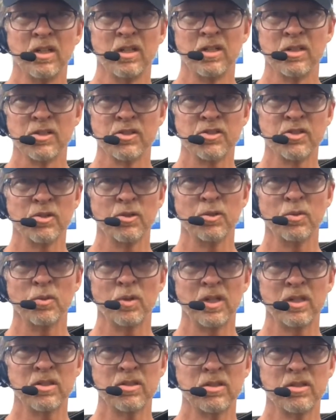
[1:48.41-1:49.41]
So
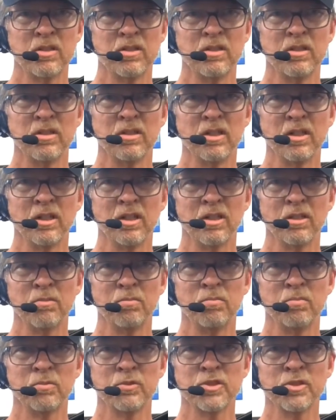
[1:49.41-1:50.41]

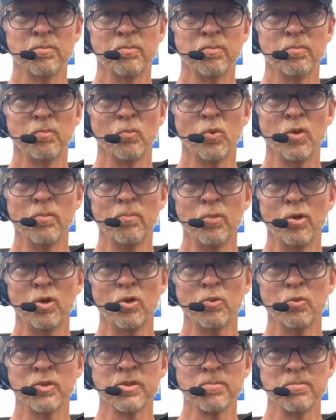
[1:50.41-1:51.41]
one bolt
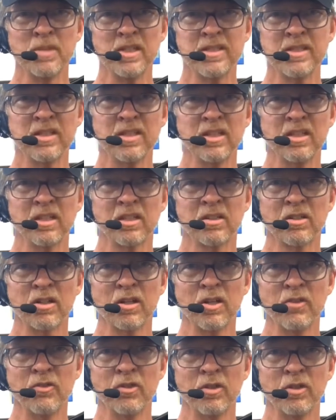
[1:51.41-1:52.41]
was missing in the
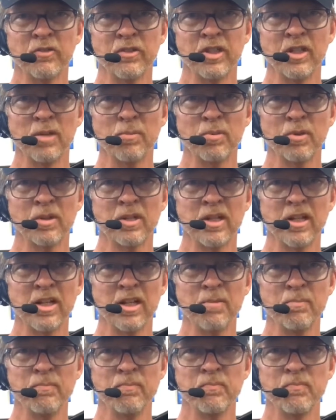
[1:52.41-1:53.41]
cover of the upper
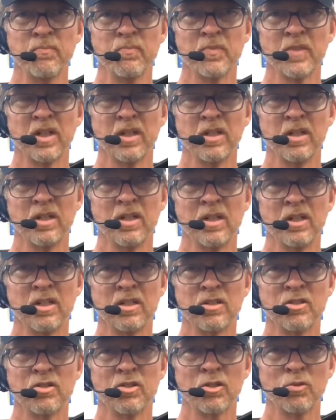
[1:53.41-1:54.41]
cam.
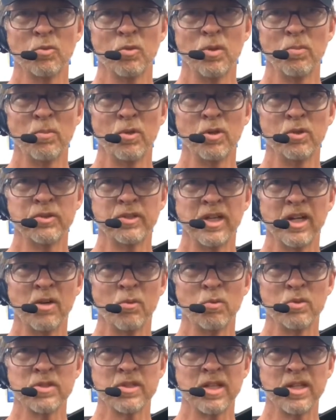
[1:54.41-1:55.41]
Took one bolt out,
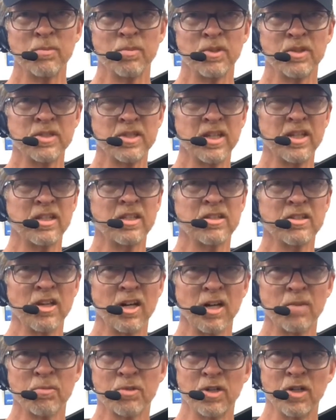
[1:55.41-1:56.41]
was able to take the
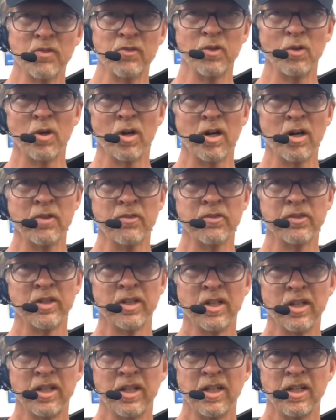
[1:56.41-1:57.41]
top cover off.
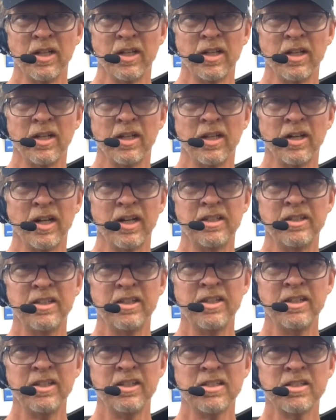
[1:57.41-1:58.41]
I
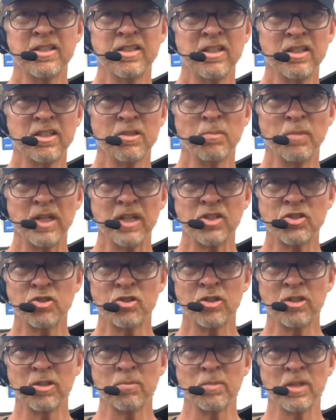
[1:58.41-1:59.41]
TDC'd to make sure
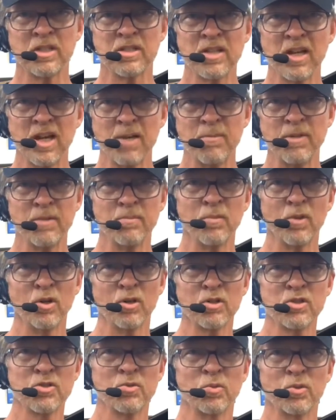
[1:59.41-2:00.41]
that my timing
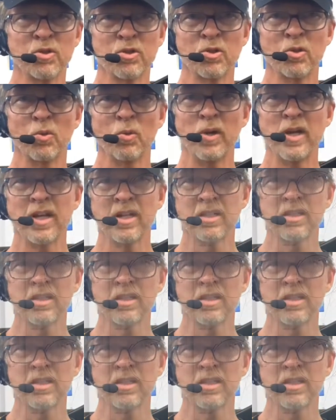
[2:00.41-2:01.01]
marks were correct.